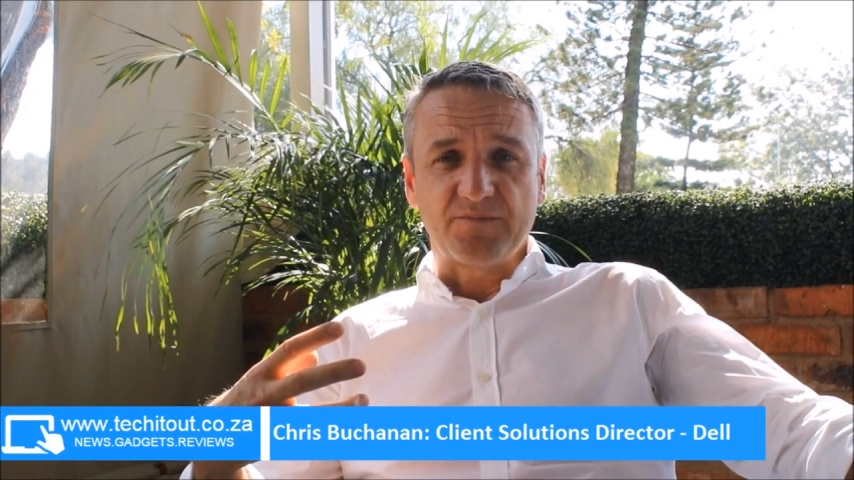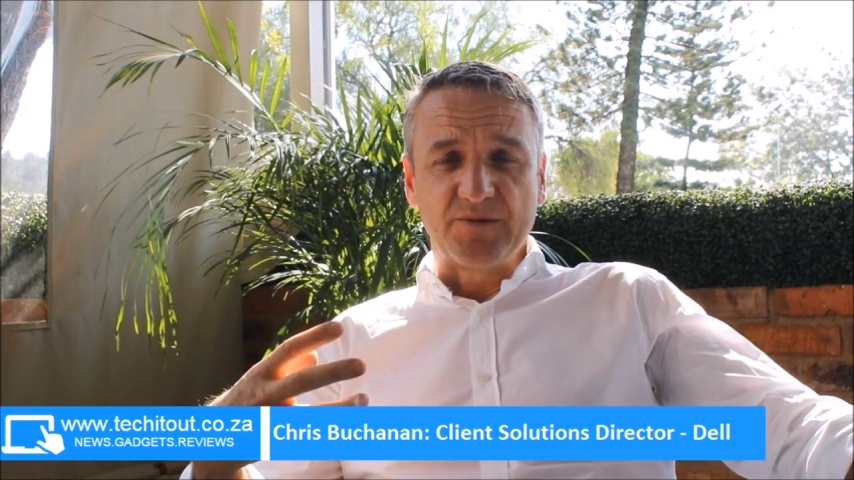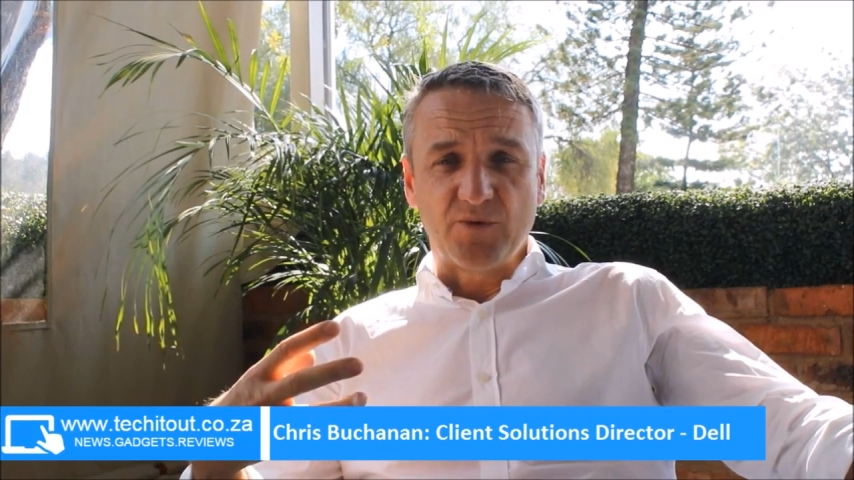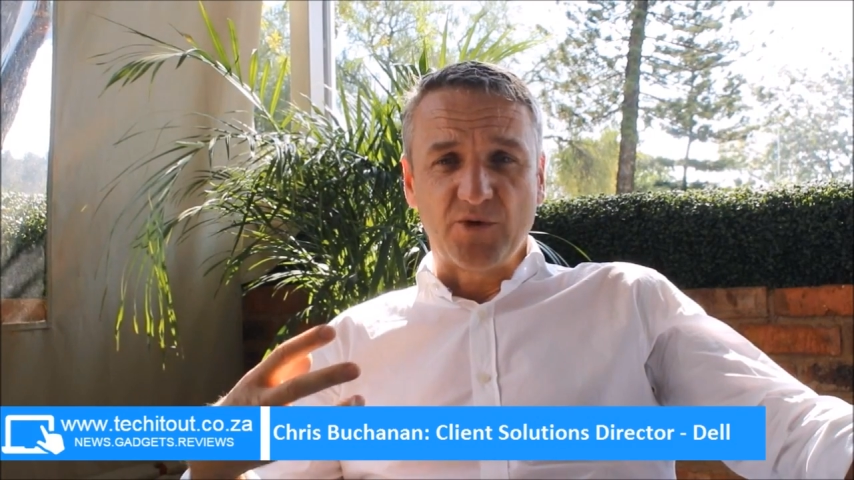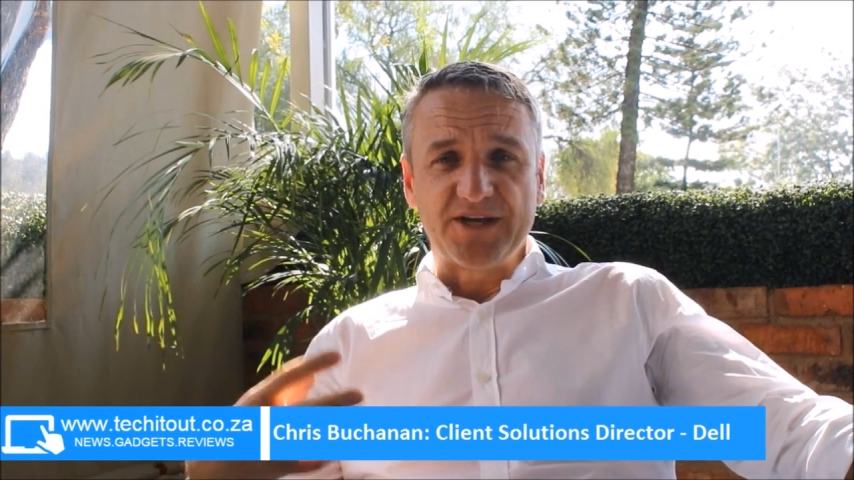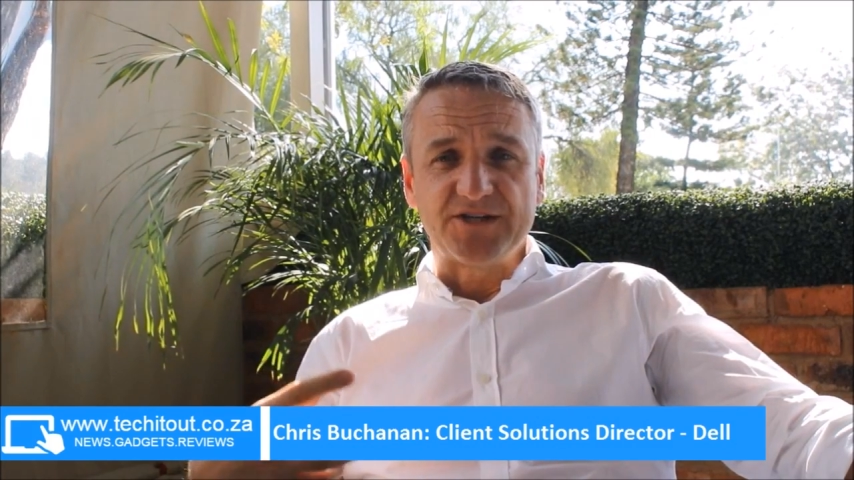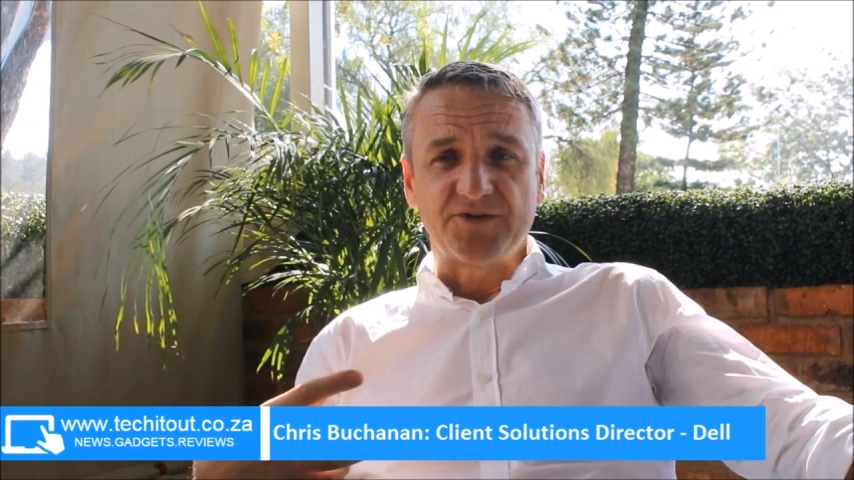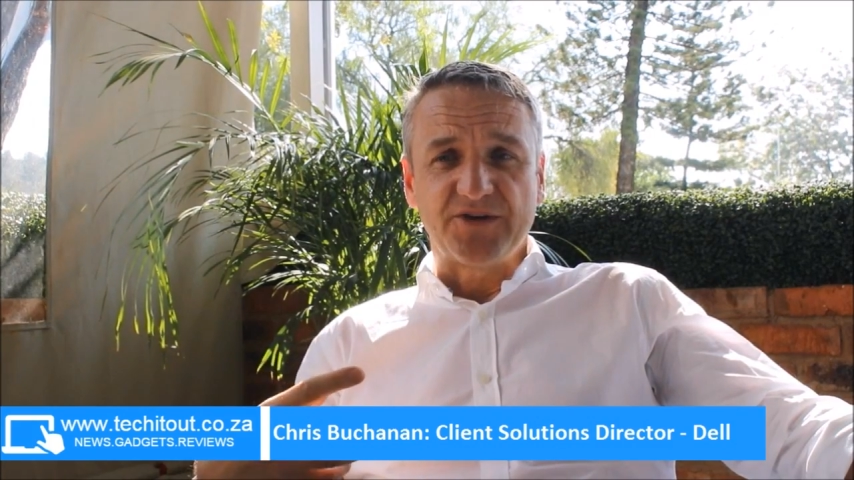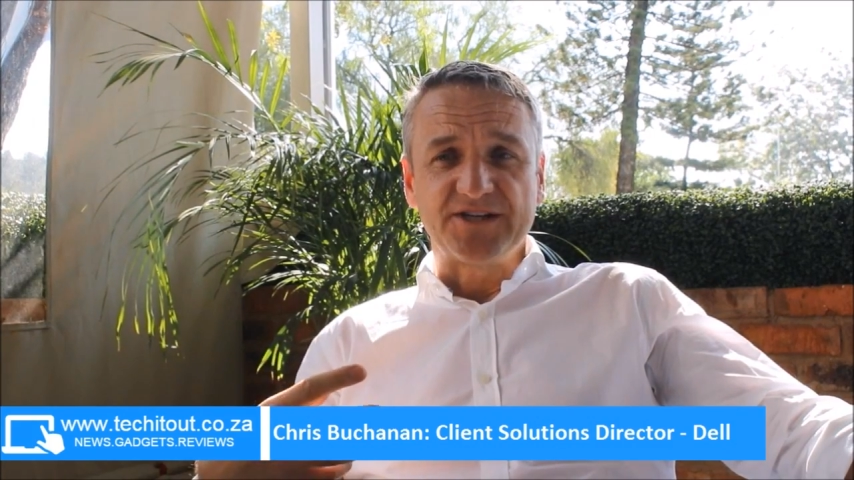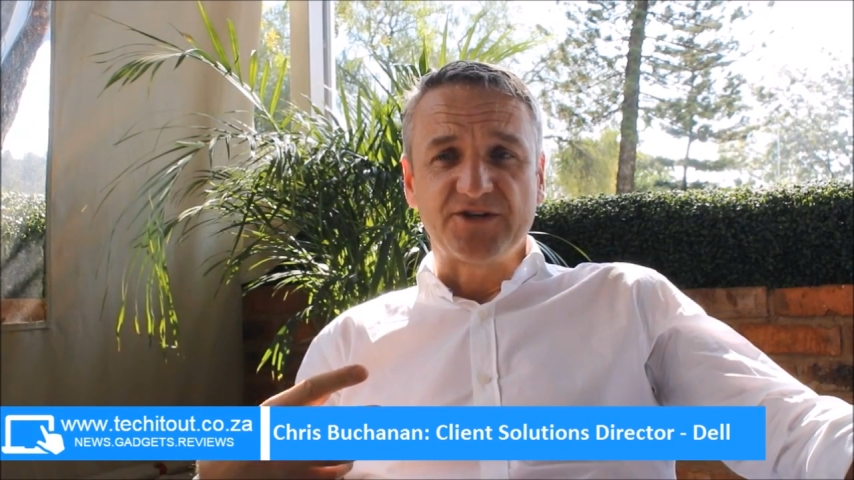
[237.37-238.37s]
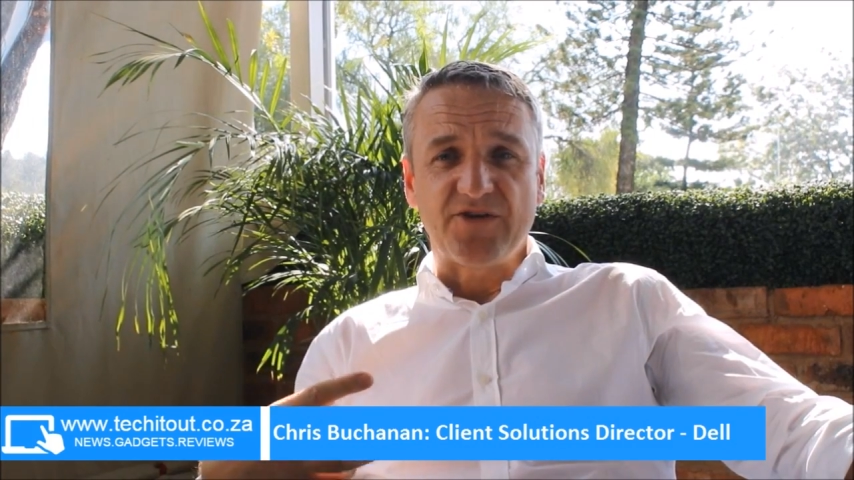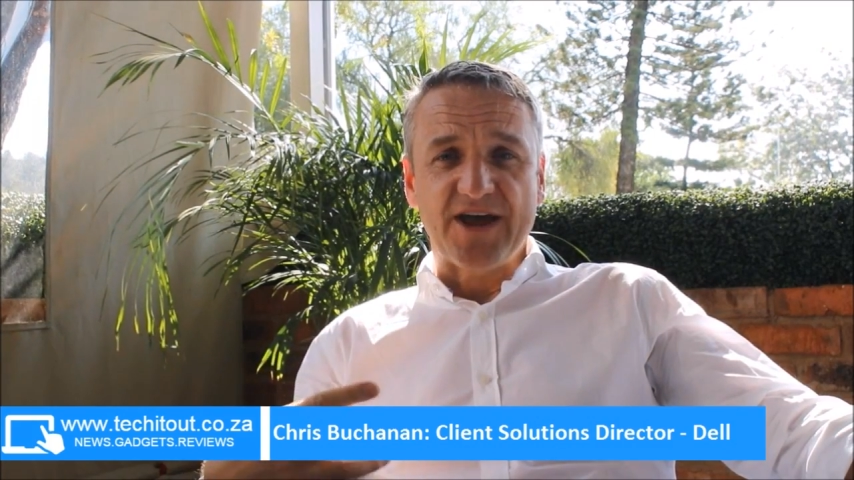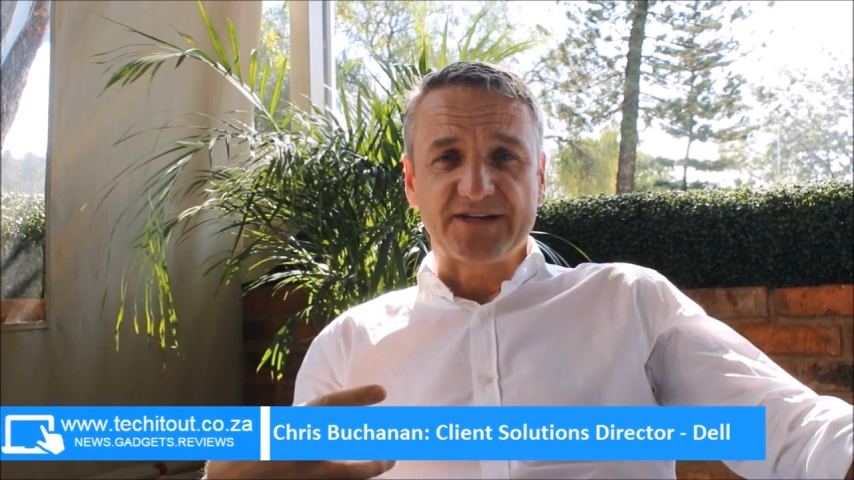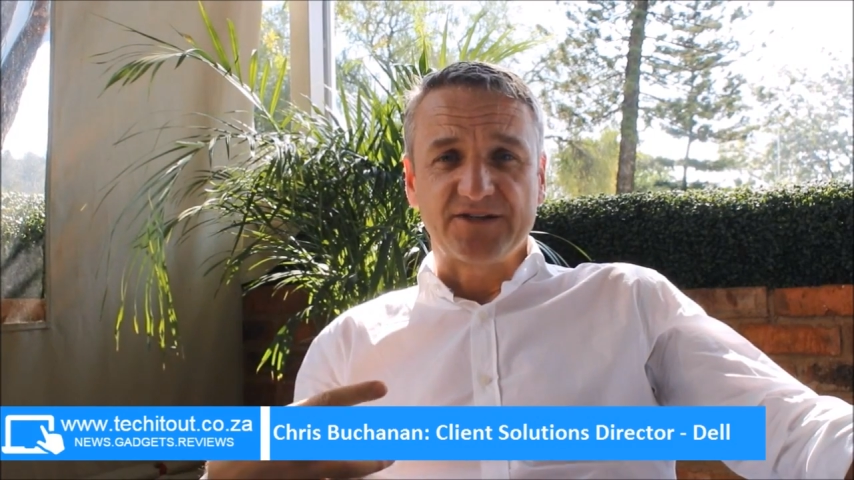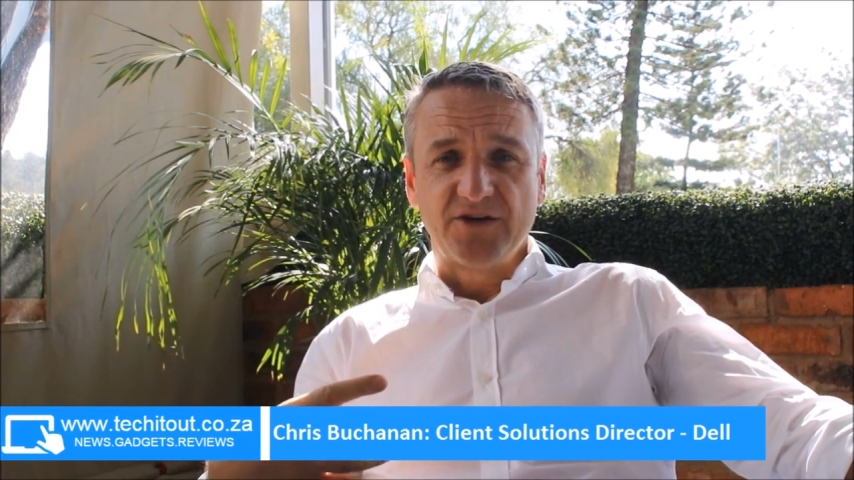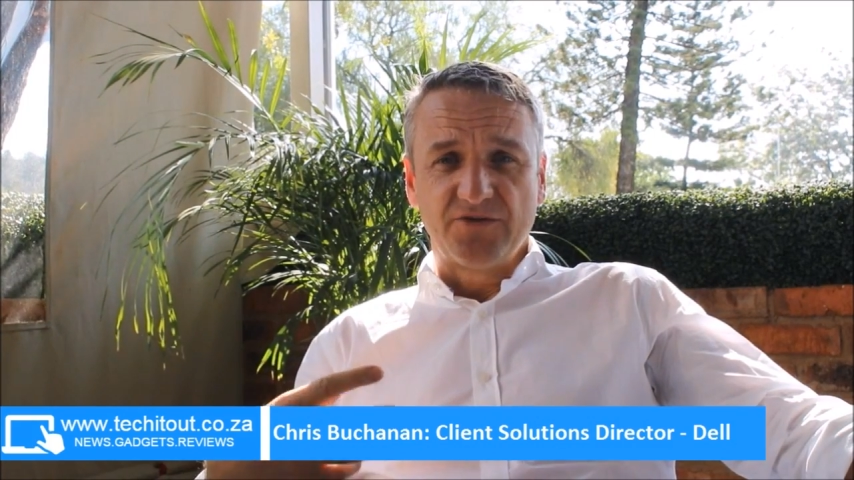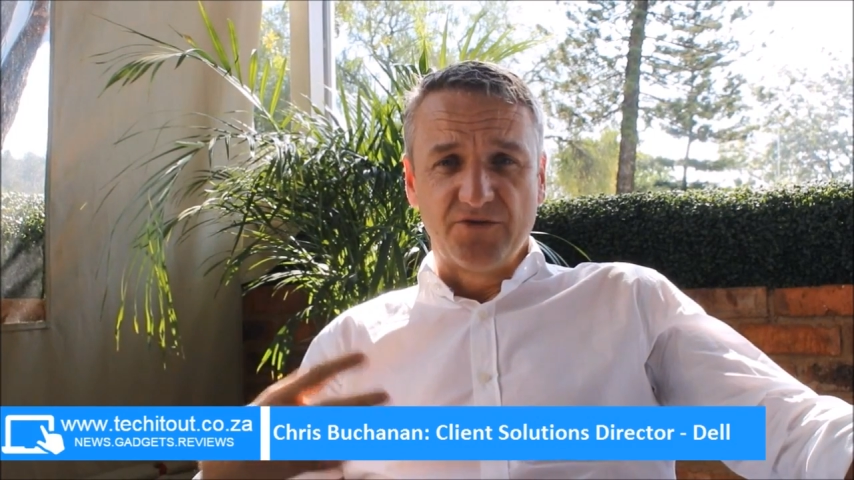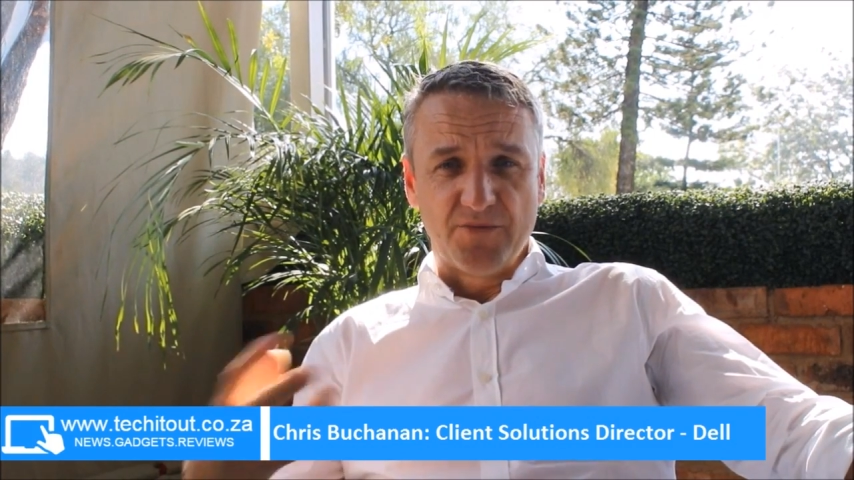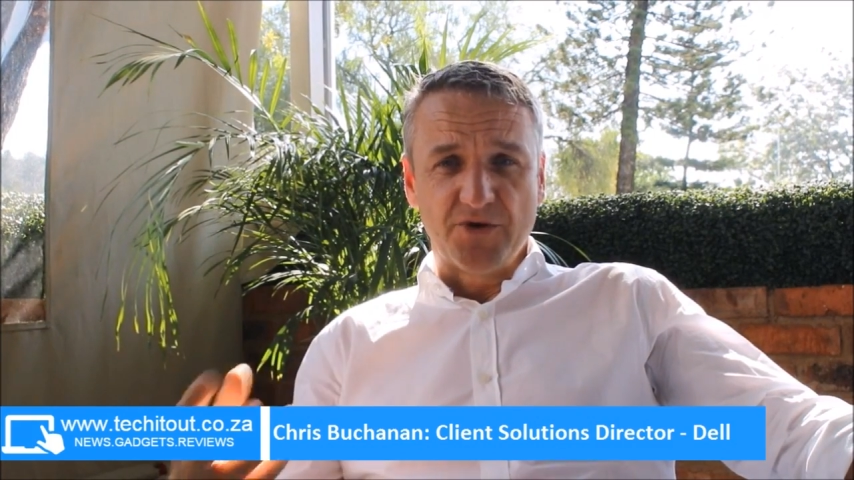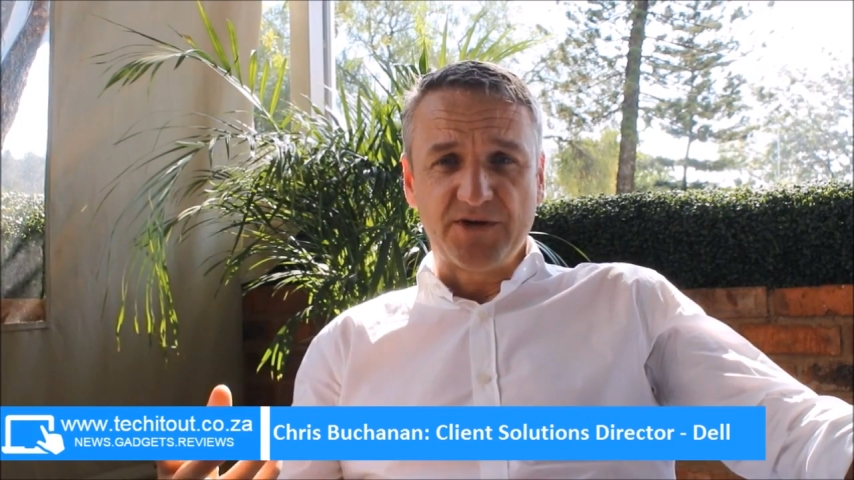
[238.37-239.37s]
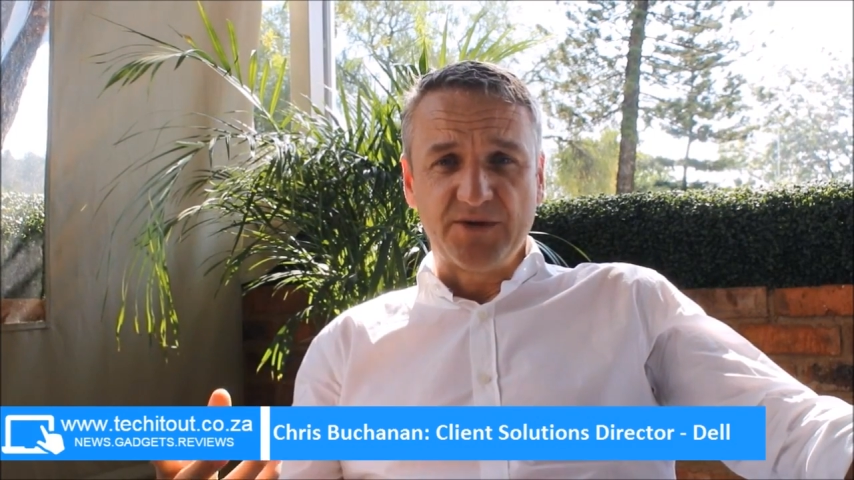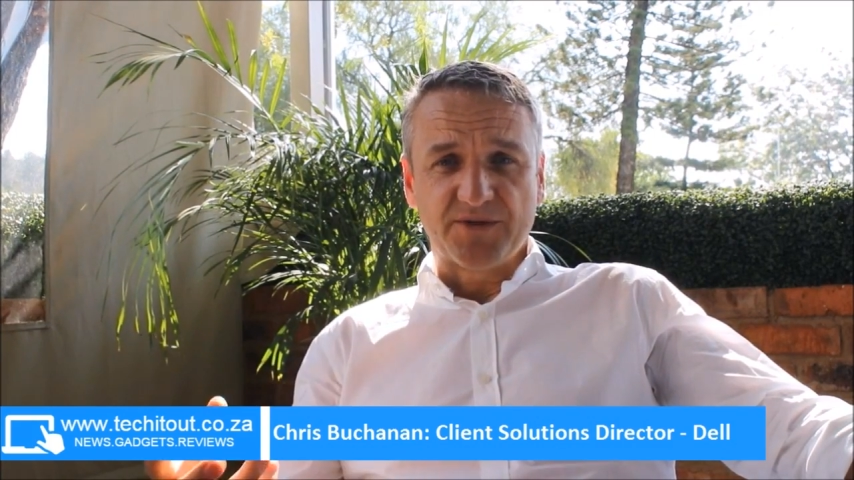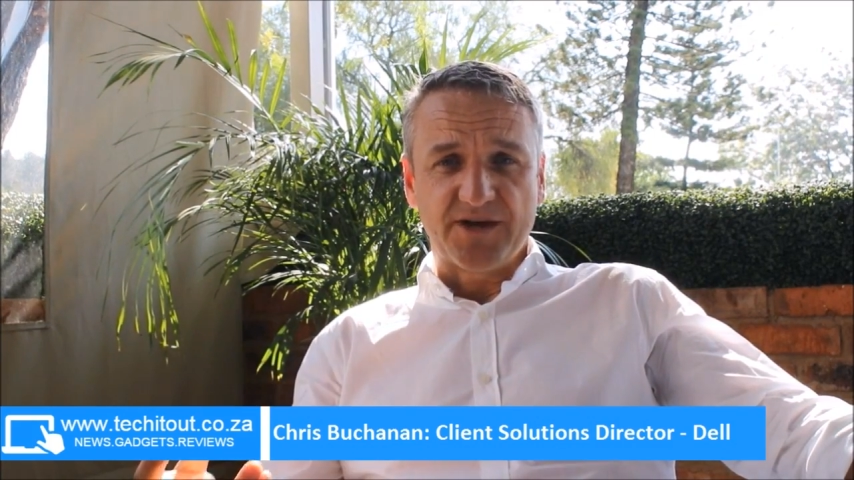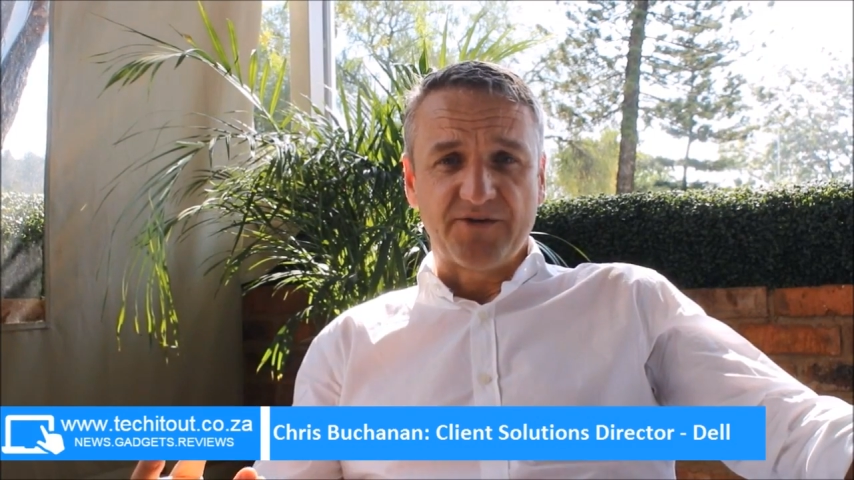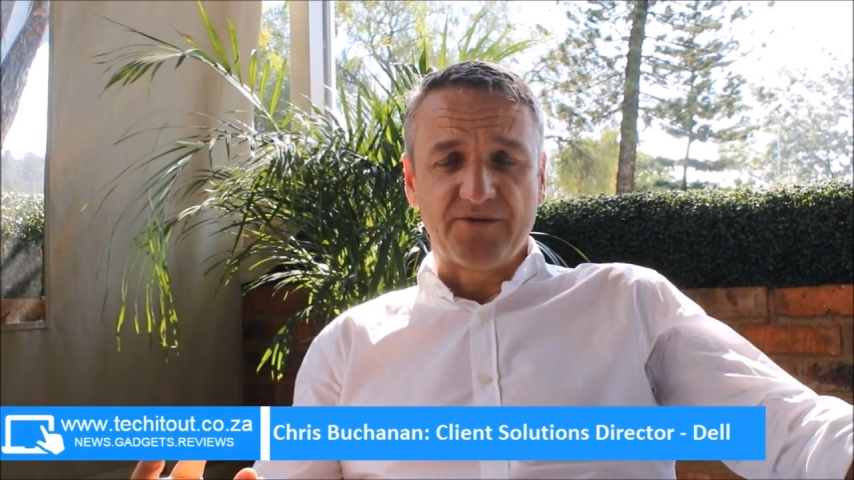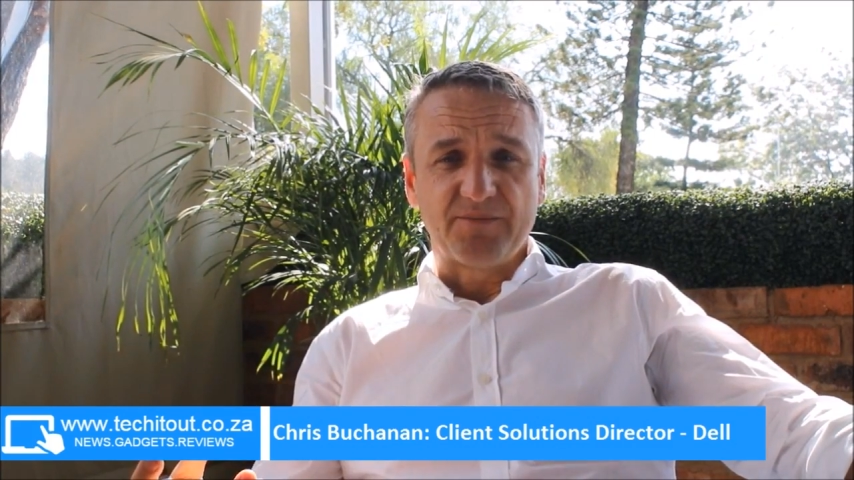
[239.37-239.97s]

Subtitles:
employee to interact remotely with other